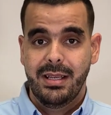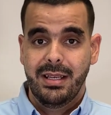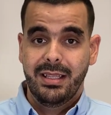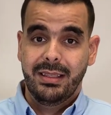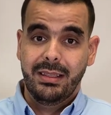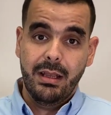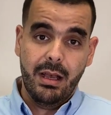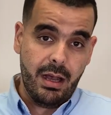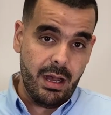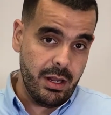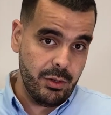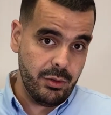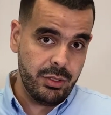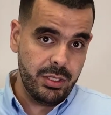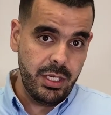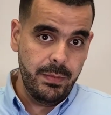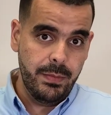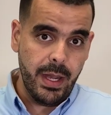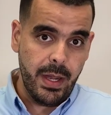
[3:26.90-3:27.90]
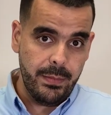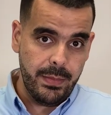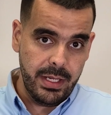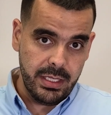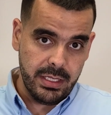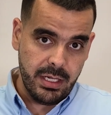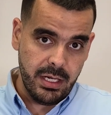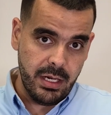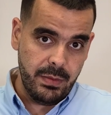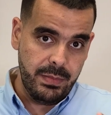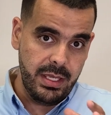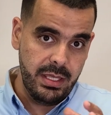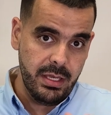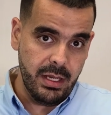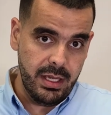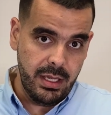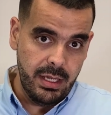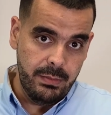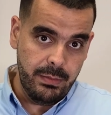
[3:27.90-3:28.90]
The auto CPAP is gonna be
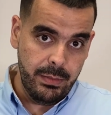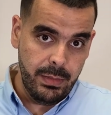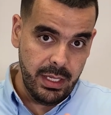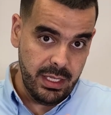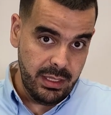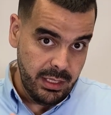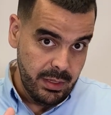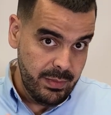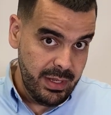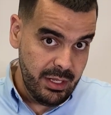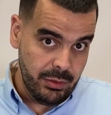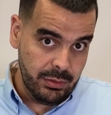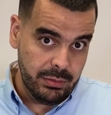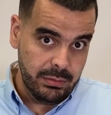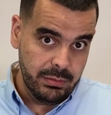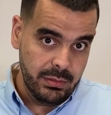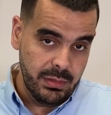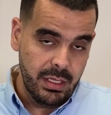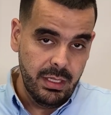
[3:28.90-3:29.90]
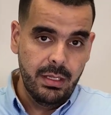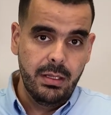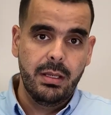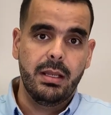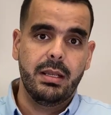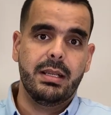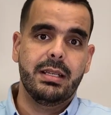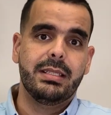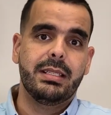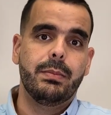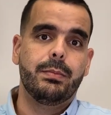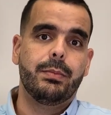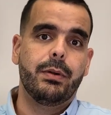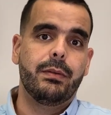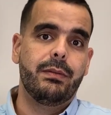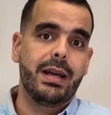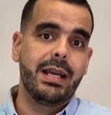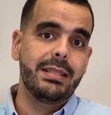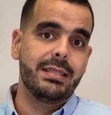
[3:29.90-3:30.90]
in the middle because it
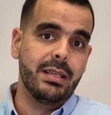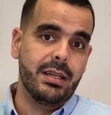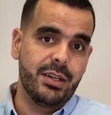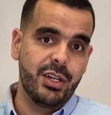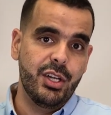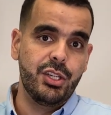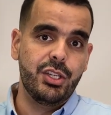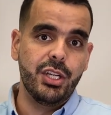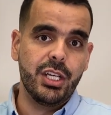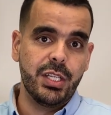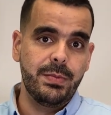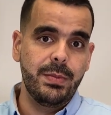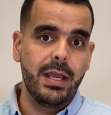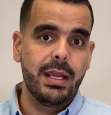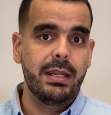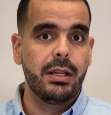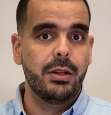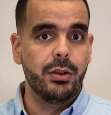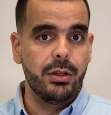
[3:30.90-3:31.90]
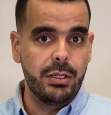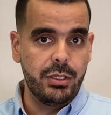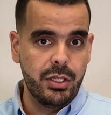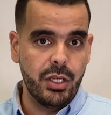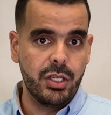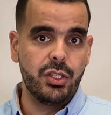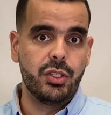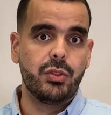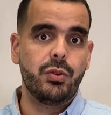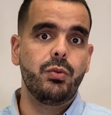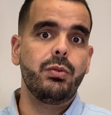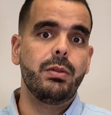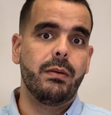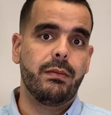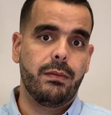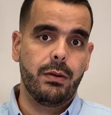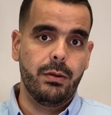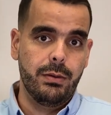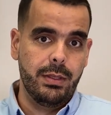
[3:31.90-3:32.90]
provides an adjustment and it'll adjust to the
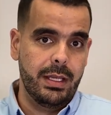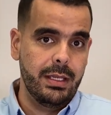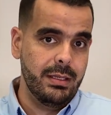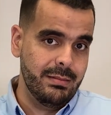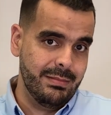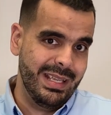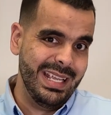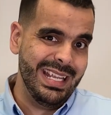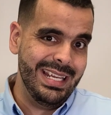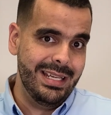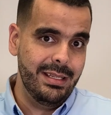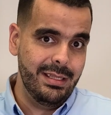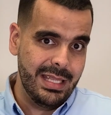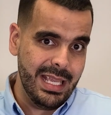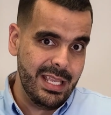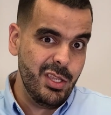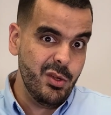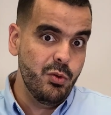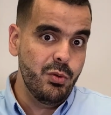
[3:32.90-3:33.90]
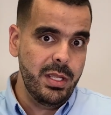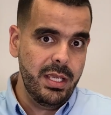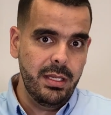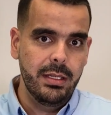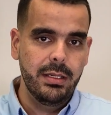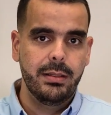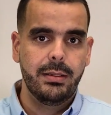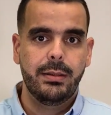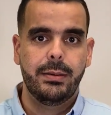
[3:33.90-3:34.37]
flow that you need.